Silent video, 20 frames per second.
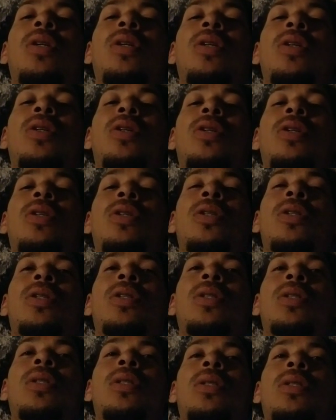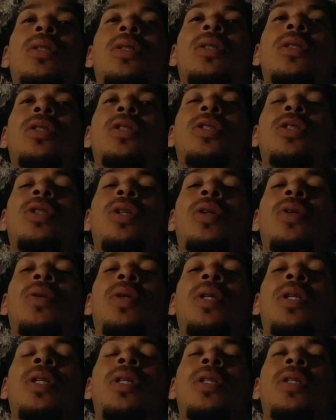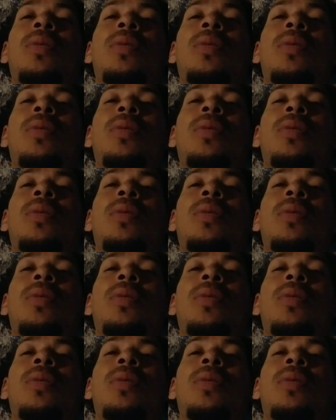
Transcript: you're showing